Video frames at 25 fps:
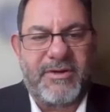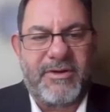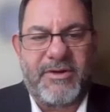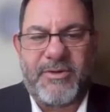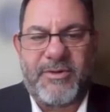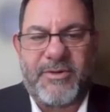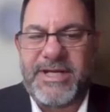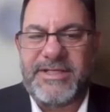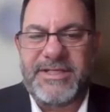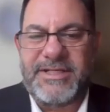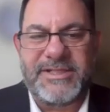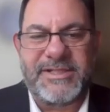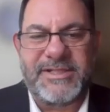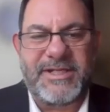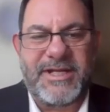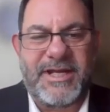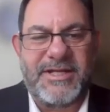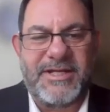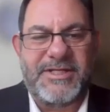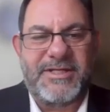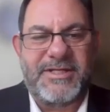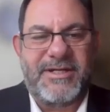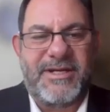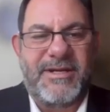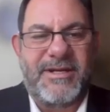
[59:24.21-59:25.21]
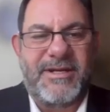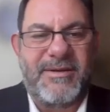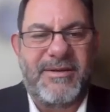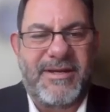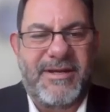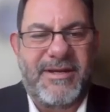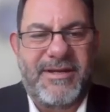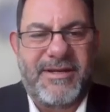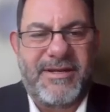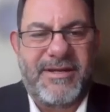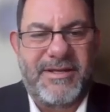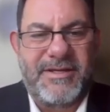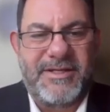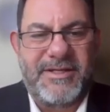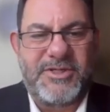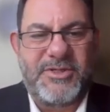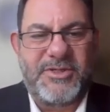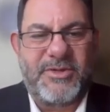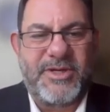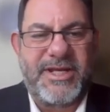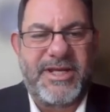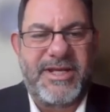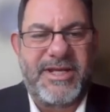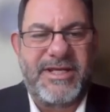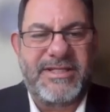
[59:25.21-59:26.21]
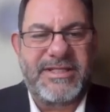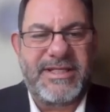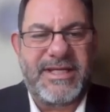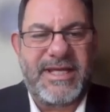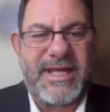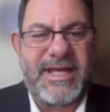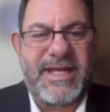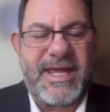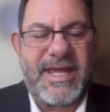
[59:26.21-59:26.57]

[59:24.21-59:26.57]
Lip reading: Great discussion. I enjoyed it.